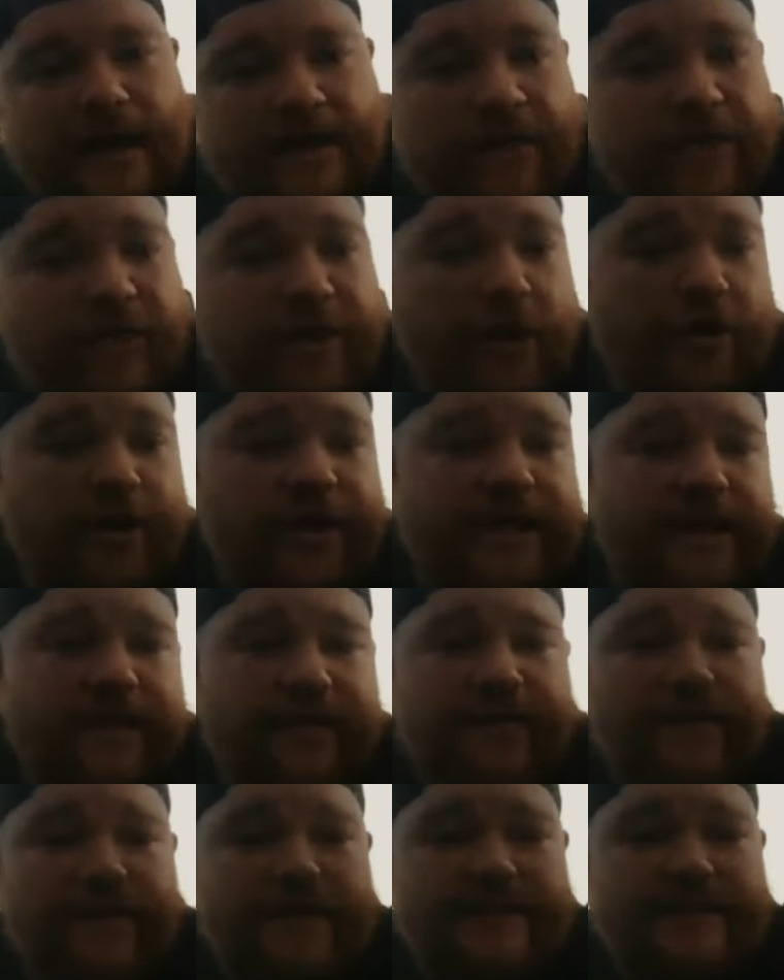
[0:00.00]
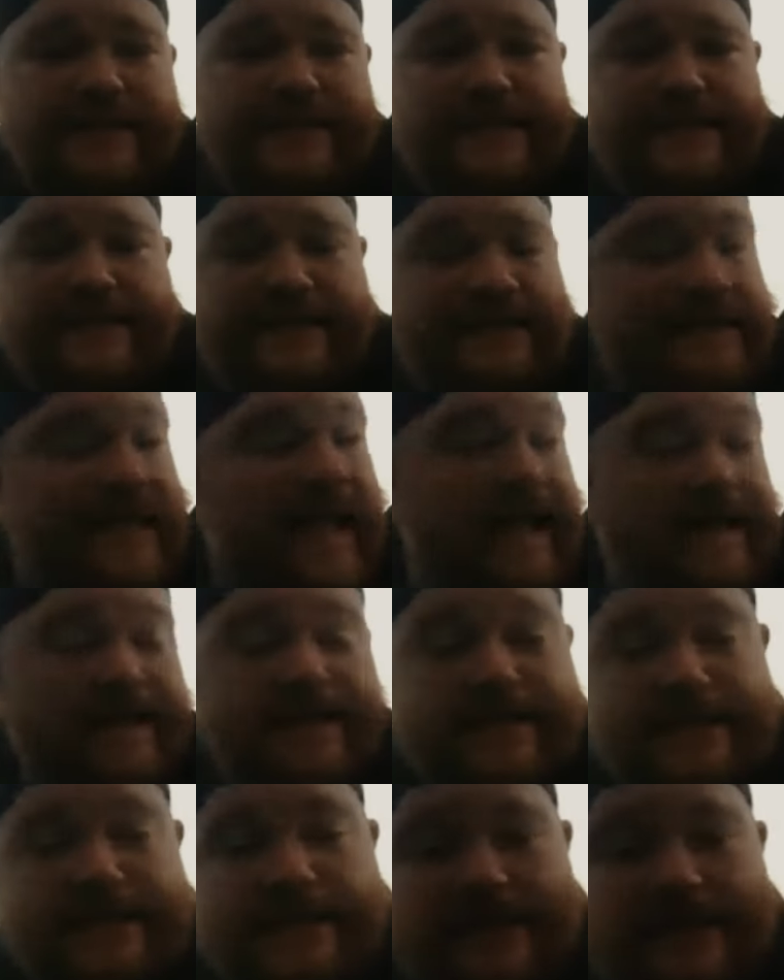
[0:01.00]
in 30 different
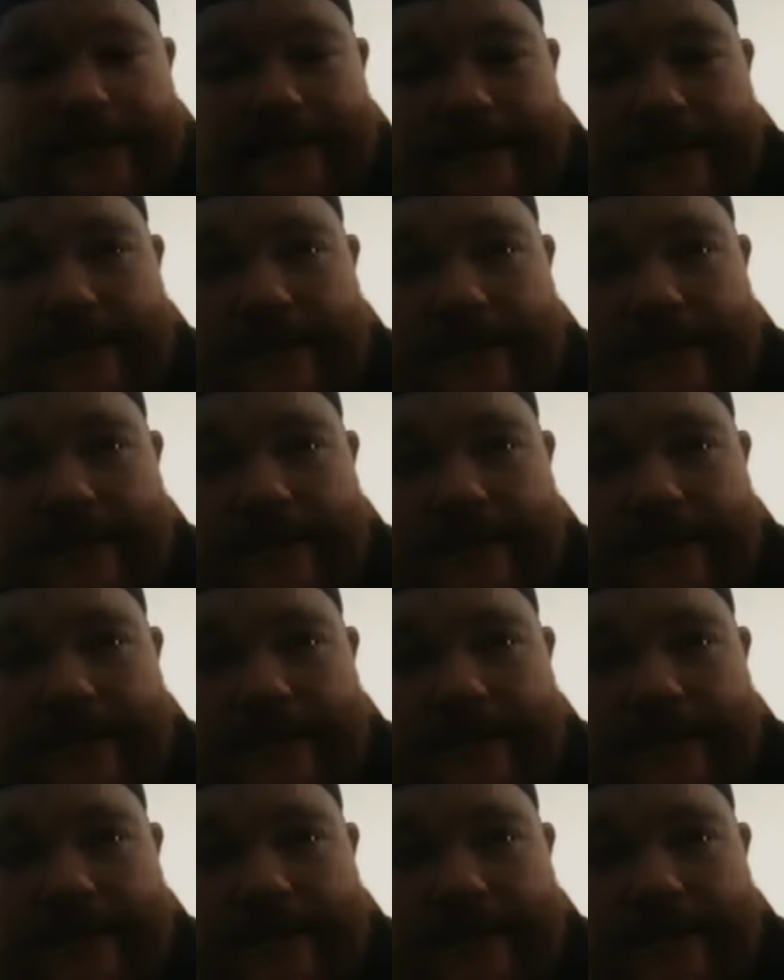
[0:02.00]
states. That's